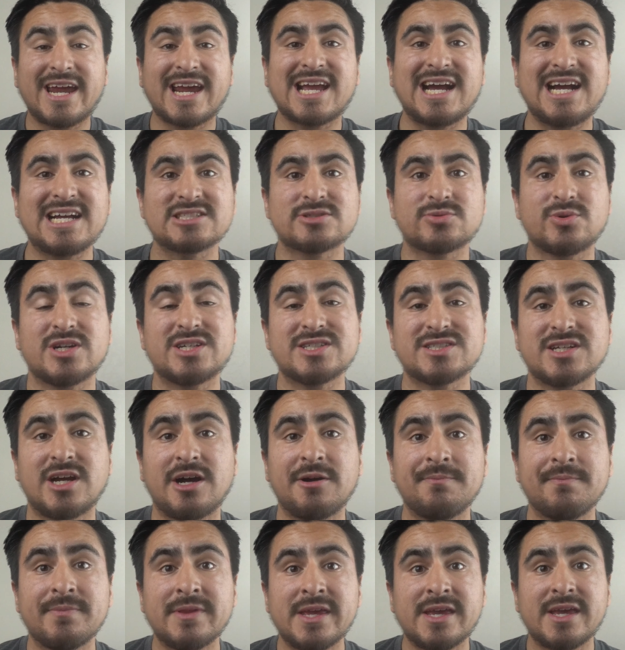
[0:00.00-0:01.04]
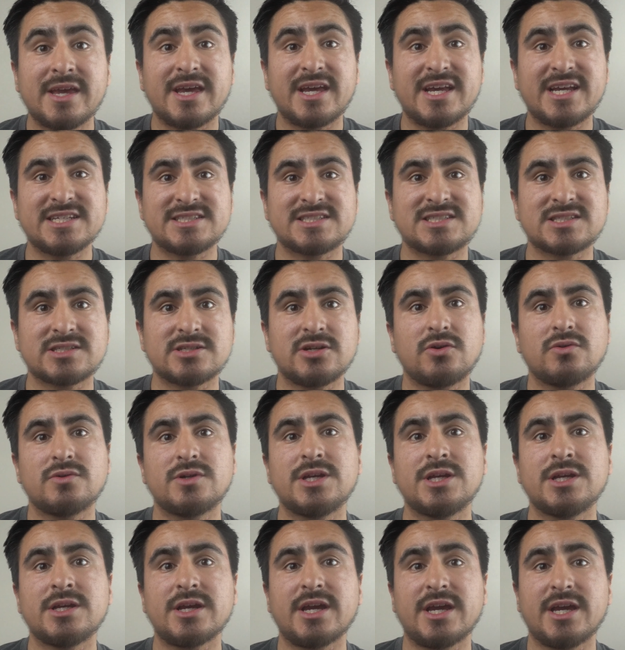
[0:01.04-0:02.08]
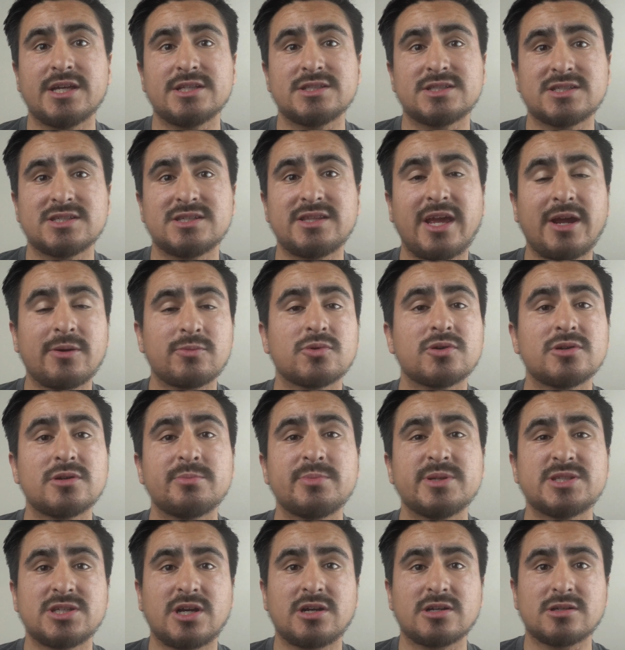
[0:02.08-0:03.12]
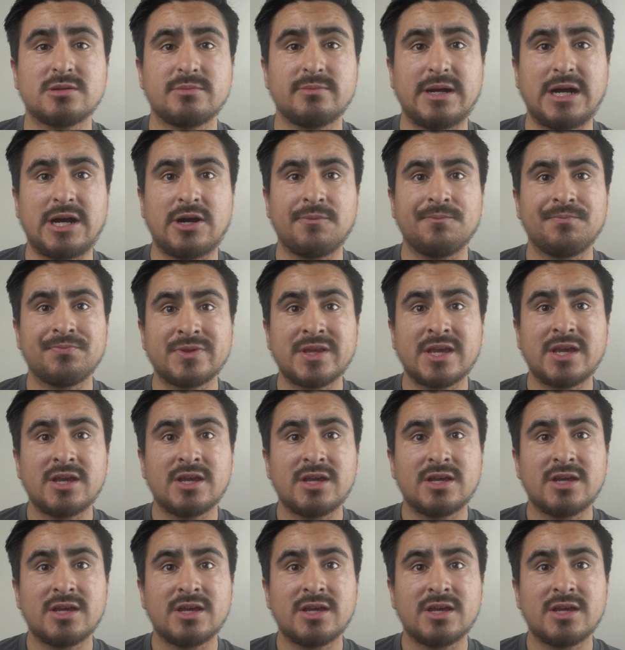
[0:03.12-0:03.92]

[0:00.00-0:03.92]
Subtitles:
guys, what is up? It's Tony, and today I'm going to be talking about